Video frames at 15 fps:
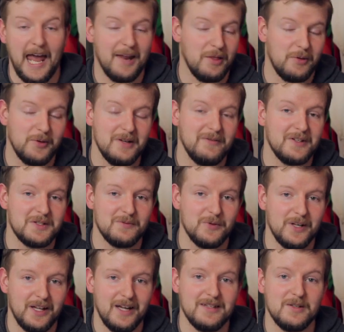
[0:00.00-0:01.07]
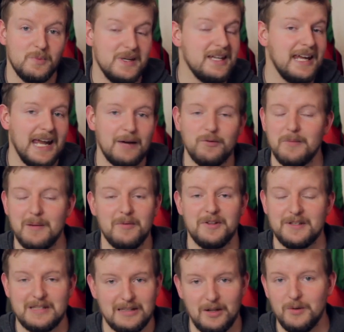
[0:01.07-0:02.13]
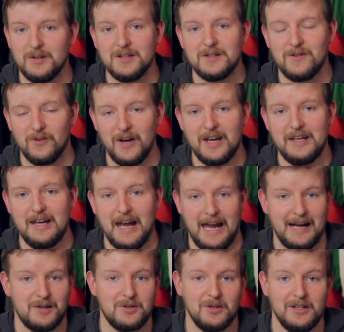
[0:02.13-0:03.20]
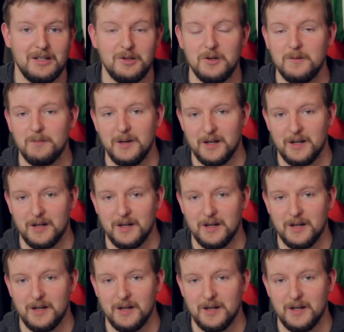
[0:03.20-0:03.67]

And the three of us have realized that we can't remember the slogans for any actually good